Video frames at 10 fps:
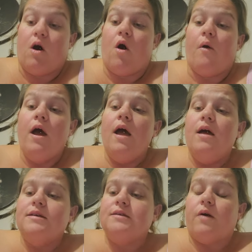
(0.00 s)
Oh,
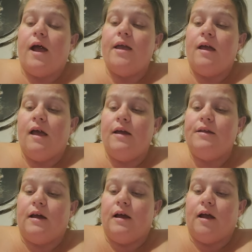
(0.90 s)
so I had,
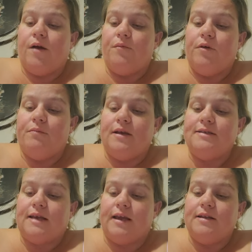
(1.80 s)
um, with my
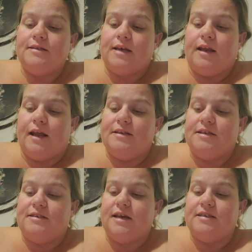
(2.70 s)
second son, I
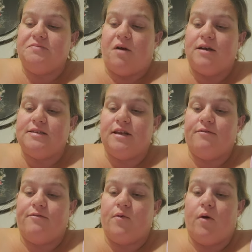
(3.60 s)
did test
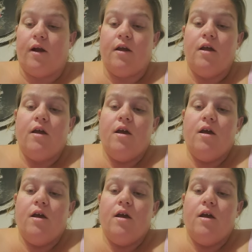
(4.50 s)
positive for